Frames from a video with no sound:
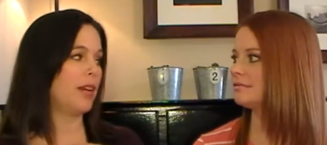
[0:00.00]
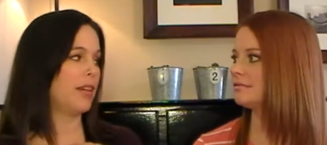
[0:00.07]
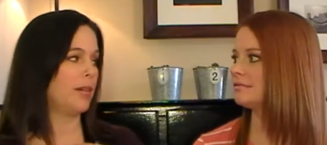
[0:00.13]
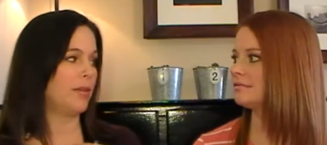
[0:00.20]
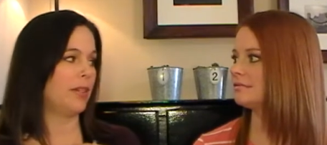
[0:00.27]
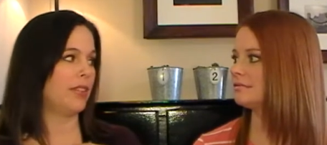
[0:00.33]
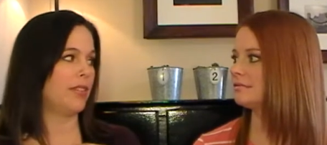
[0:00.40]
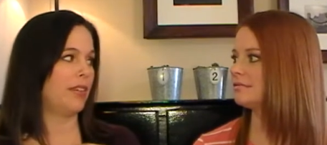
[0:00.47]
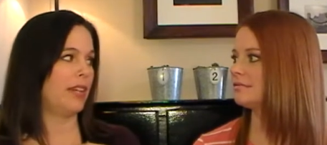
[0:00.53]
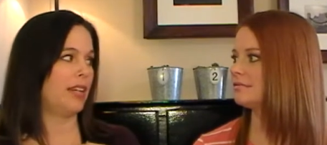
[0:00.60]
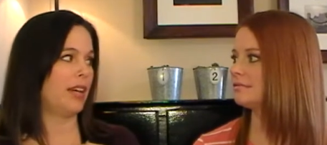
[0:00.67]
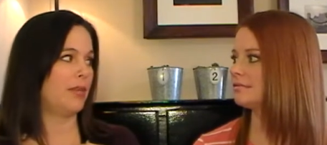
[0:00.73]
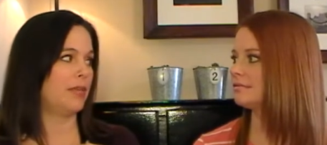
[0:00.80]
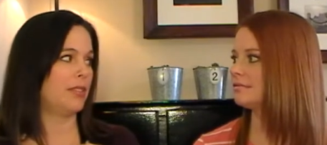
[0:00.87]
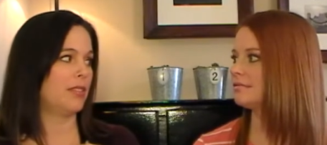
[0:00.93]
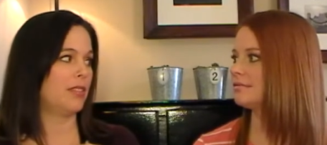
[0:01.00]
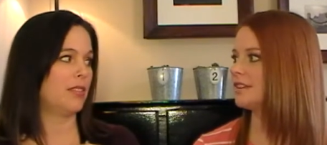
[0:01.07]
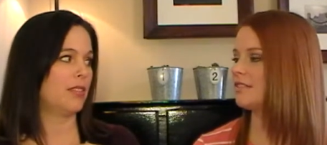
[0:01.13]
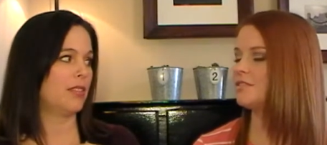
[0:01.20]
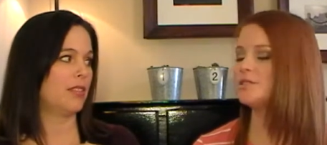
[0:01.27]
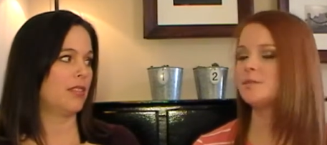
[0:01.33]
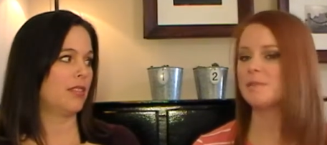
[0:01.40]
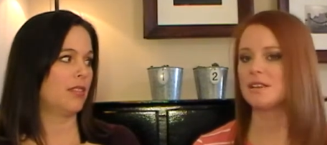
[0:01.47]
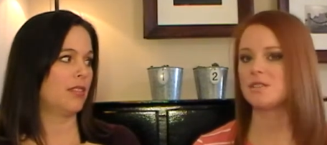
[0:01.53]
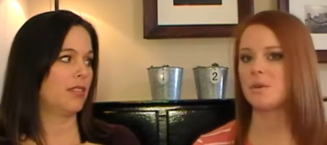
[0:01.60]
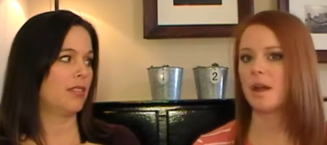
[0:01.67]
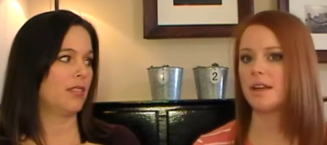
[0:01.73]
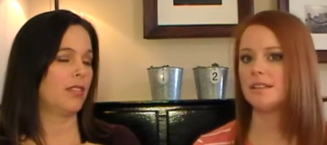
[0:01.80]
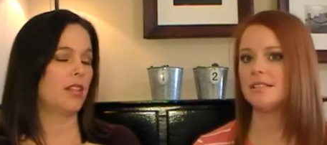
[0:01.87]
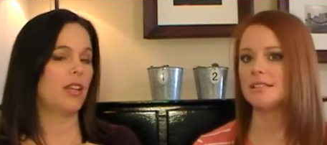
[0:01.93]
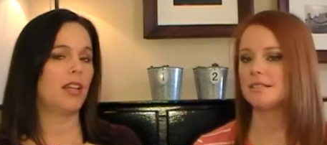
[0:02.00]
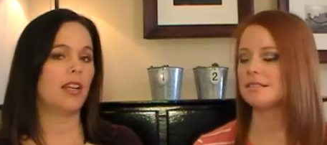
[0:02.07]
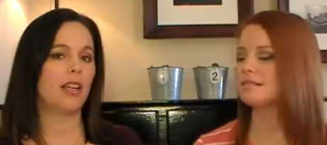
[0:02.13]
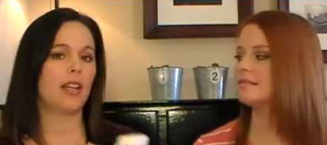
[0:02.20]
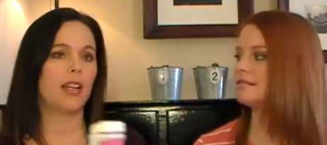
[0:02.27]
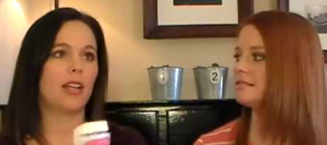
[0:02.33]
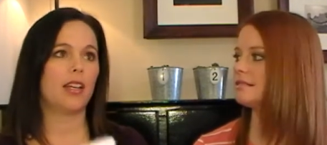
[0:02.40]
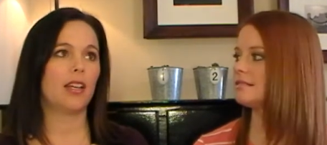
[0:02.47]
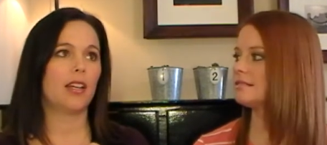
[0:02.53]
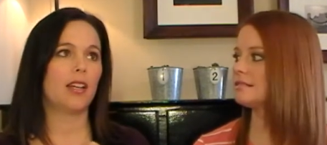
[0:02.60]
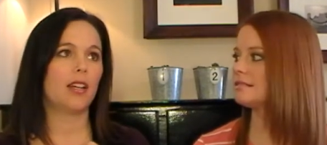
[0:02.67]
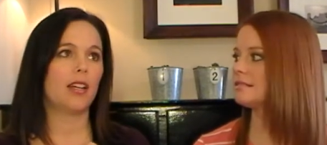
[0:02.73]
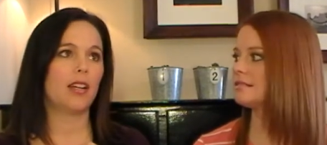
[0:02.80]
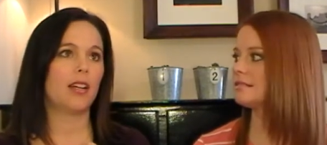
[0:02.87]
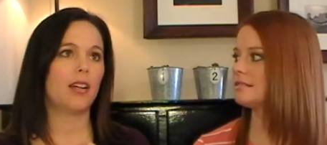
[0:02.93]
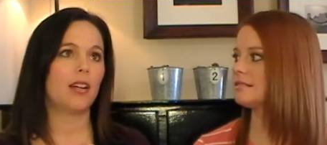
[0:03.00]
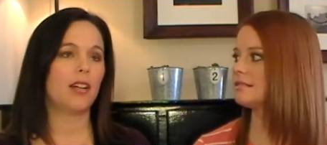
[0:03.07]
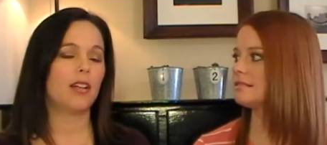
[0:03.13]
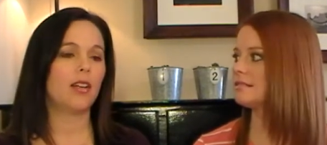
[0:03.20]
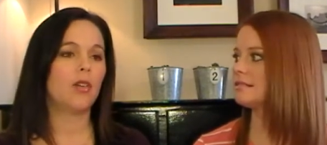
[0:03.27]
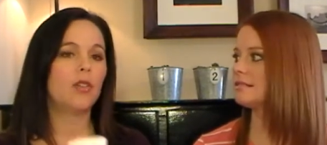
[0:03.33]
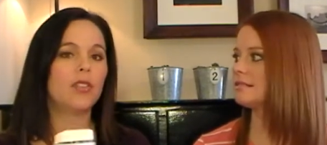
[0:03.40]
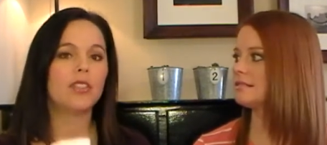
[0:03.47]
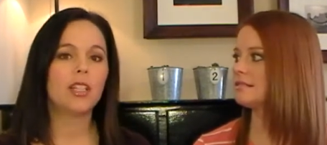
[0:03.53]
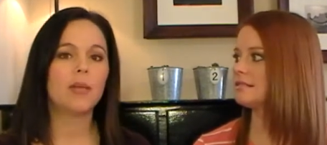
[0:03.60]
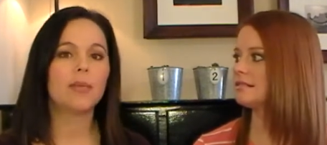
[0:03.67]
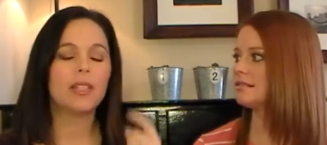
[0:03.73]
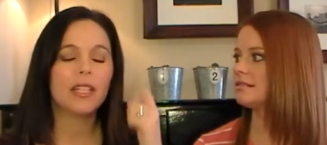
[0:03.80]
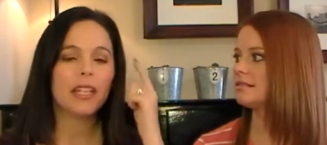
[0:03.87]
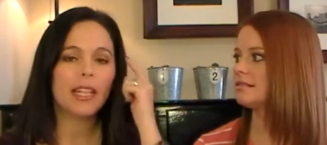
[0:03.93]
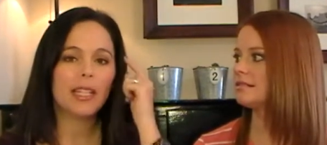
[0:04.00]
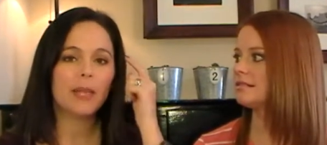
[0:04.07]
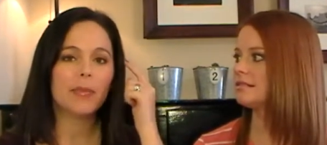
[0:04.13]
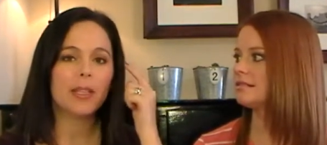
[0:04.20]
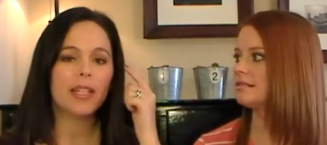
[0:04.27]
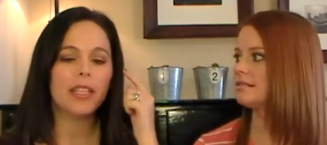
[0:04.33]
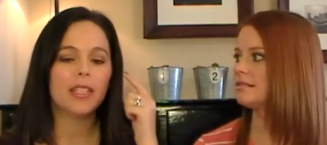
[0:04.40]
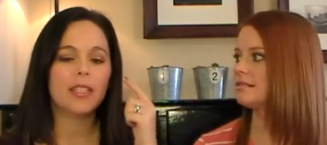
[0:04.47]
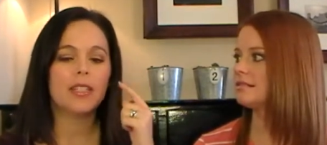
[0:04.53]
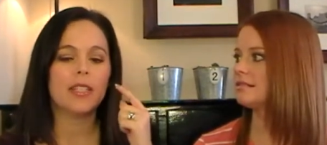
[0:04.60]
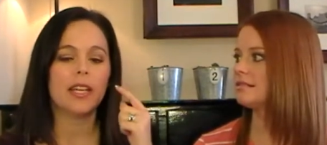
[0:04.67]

Speaker 1: mine about three times. I've used mine twice. Something in me is